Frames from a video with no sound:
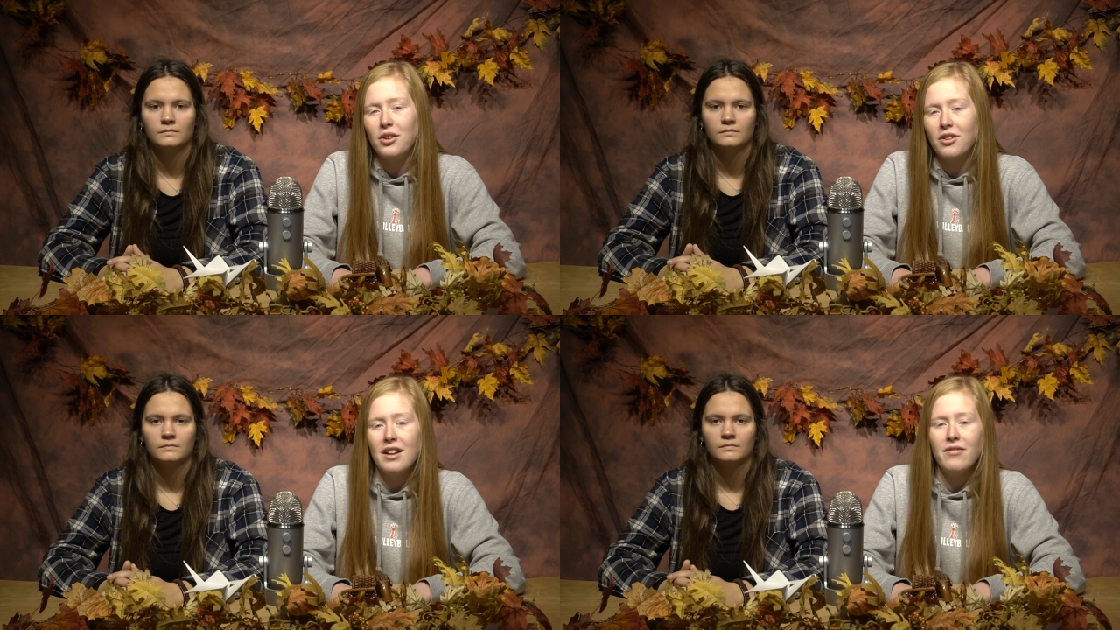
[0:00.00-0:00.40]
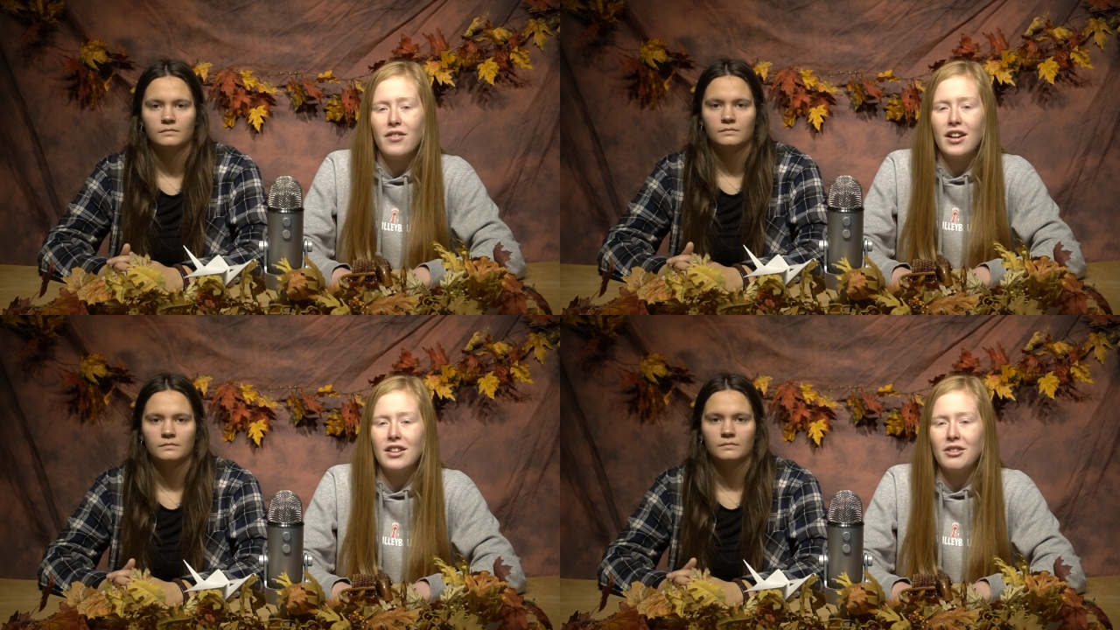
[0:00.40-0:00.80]
Speaker 1: Great
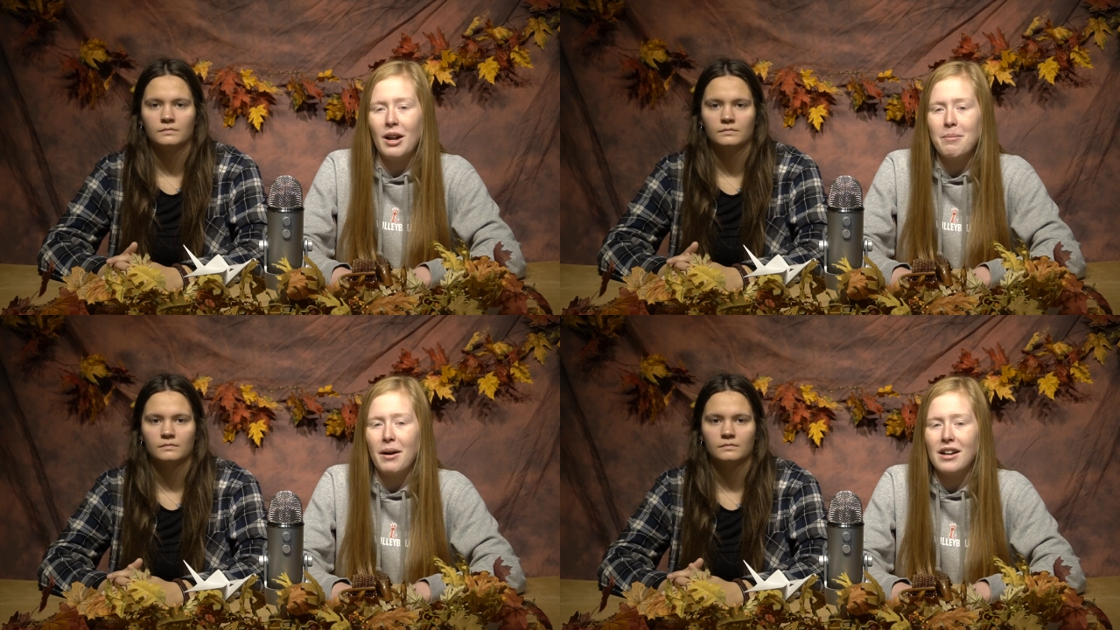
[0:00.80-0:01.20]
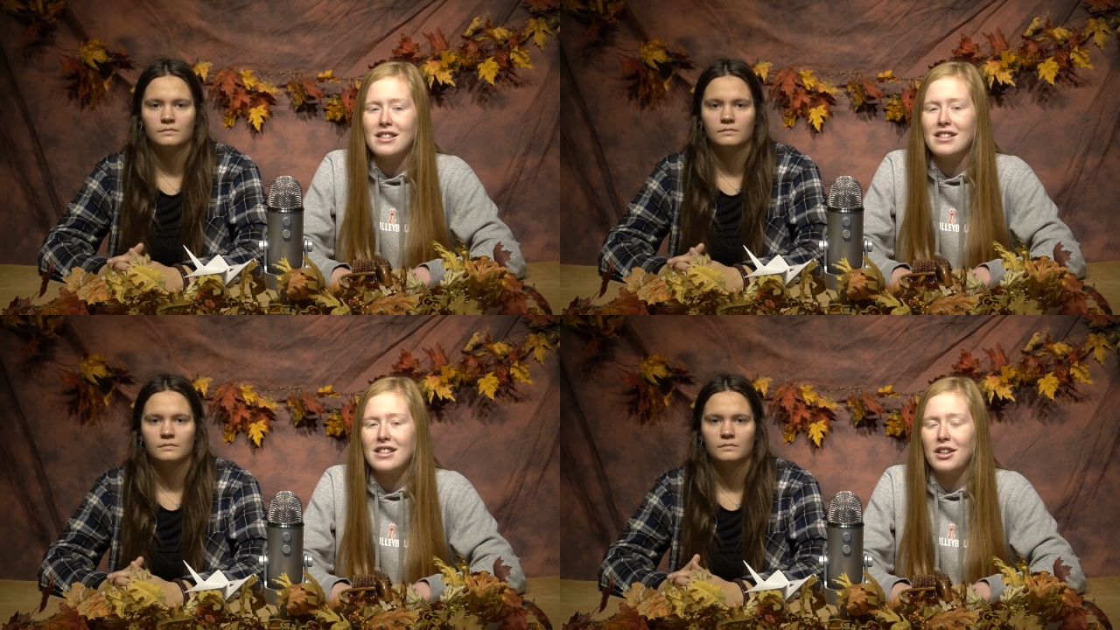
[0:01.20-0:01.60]
fun, great
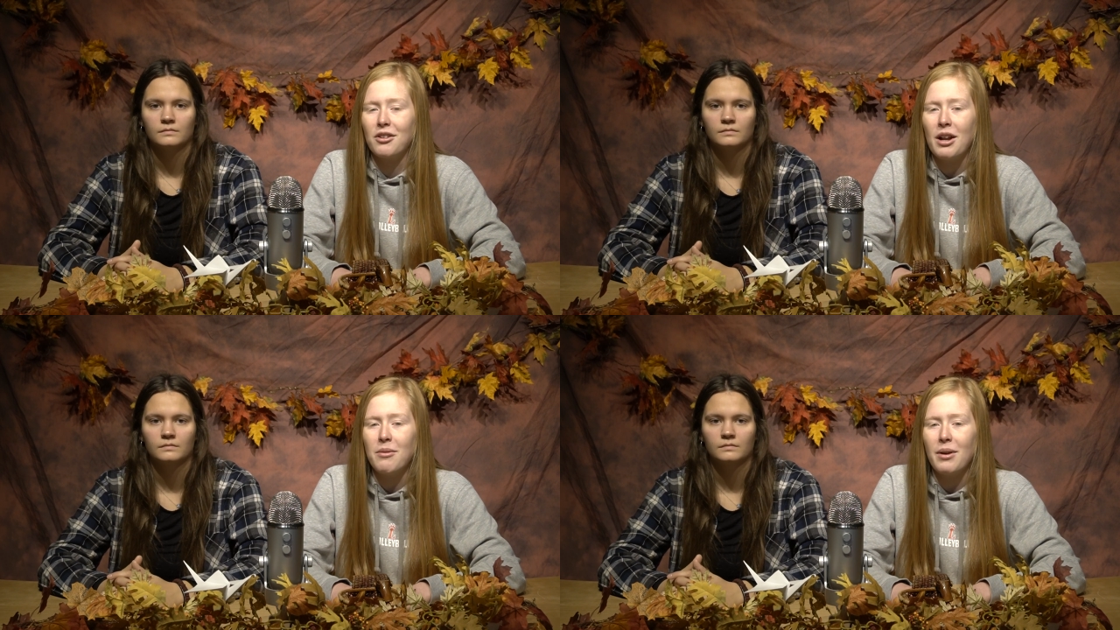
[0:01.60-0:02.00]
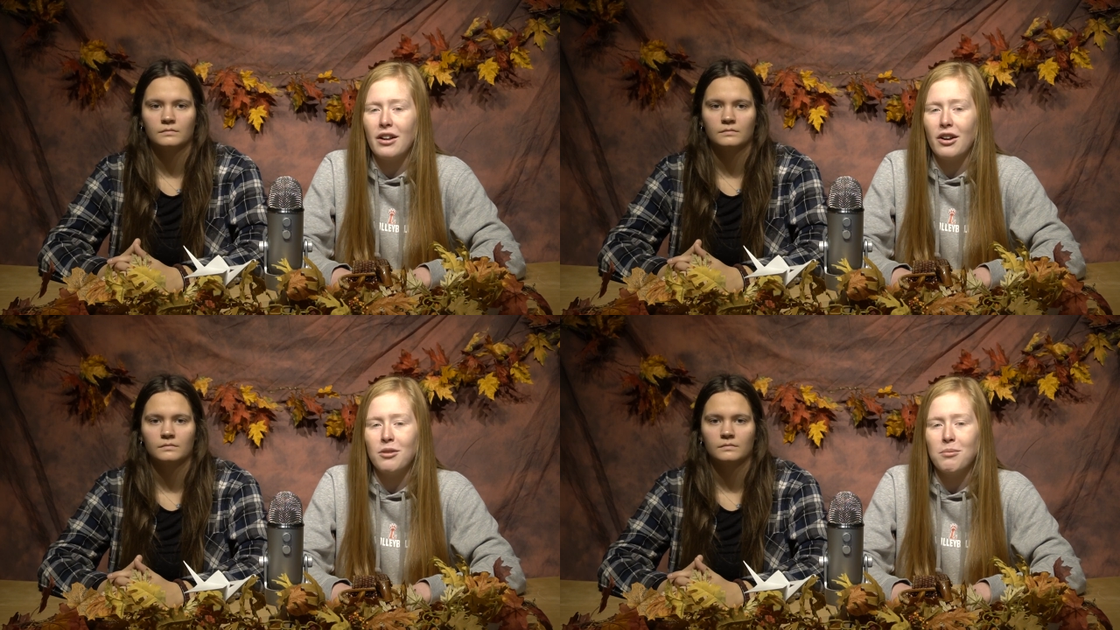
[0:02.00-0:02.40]
bosses, and a great way
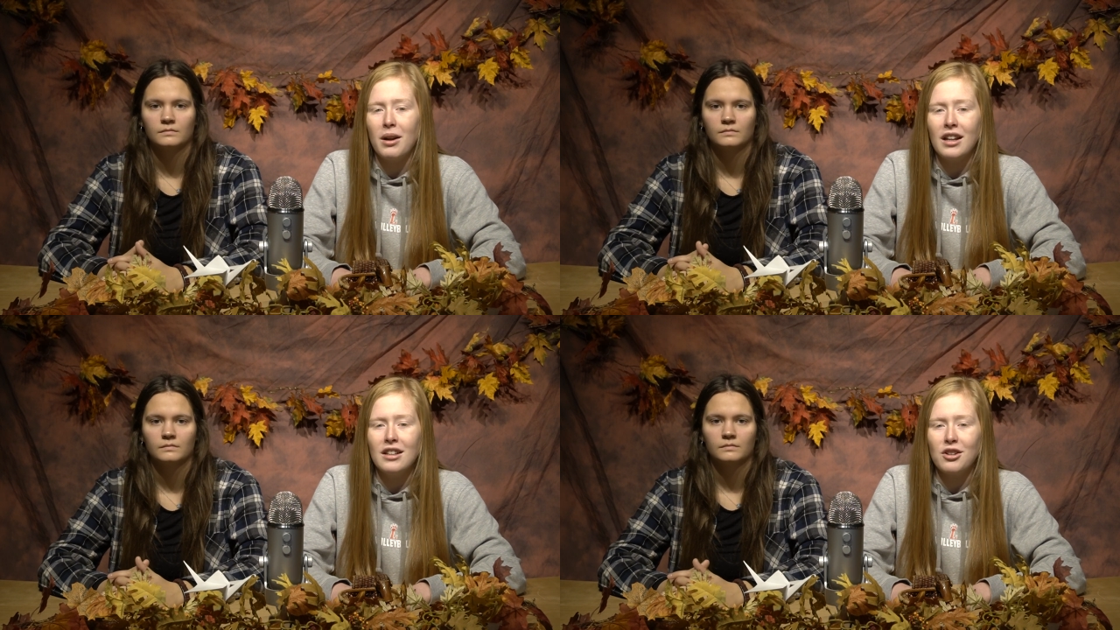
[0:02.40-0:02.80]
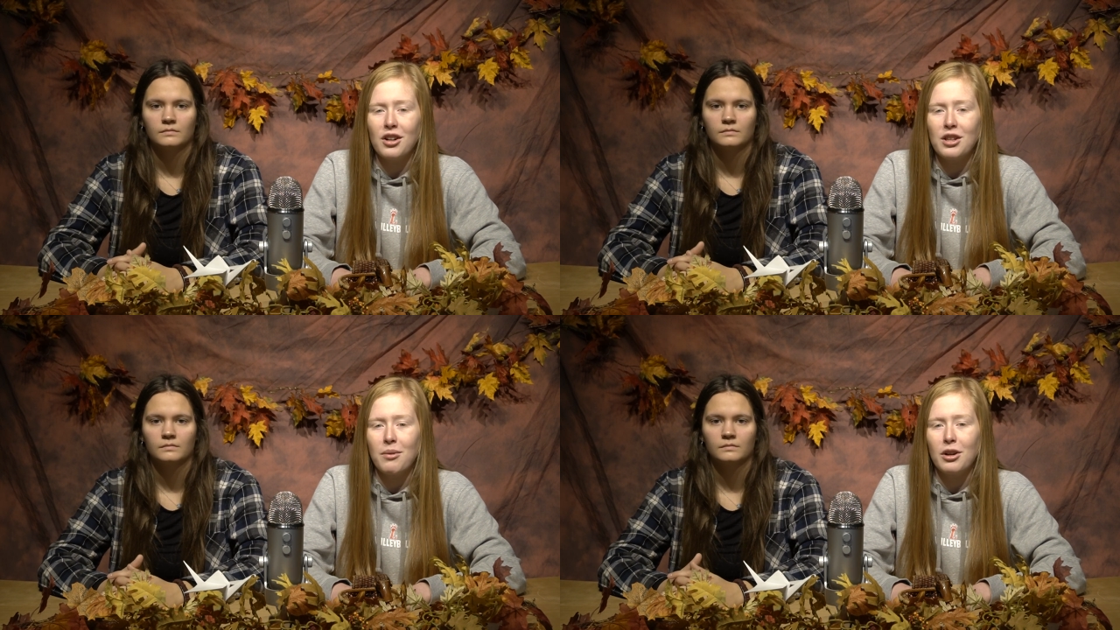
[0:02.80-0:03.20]
to earn money
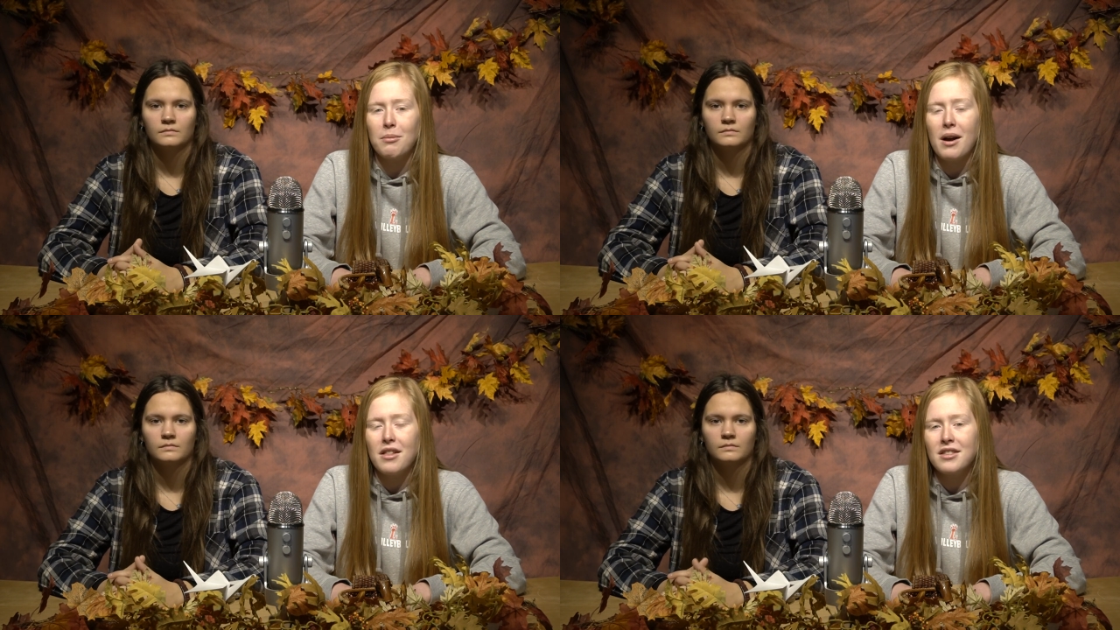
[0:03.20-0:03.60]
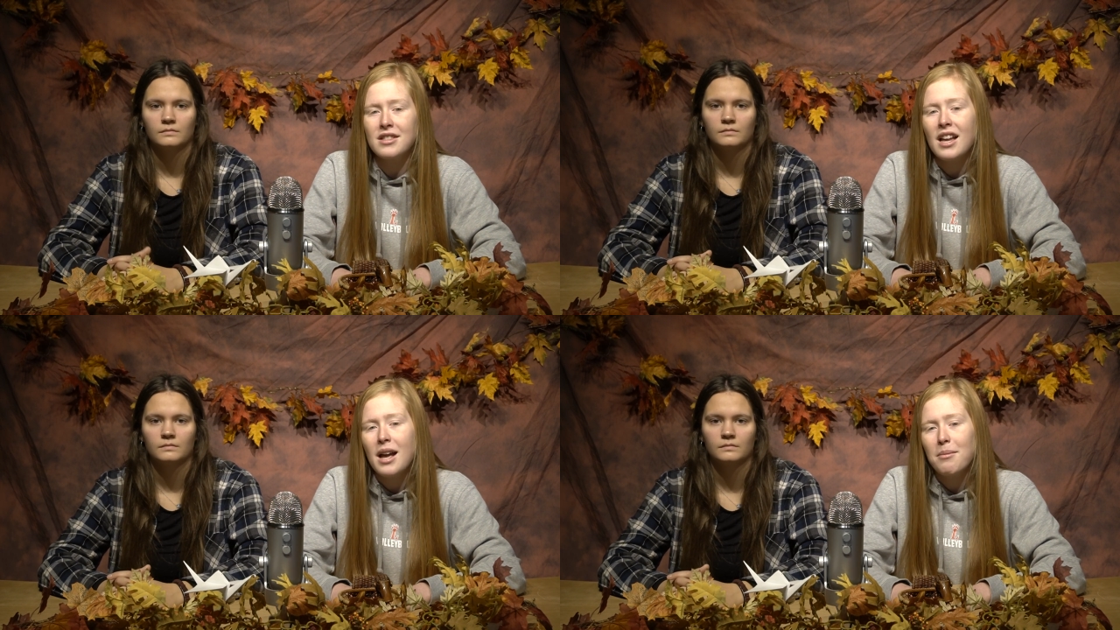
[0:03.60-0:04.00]
during the winter months.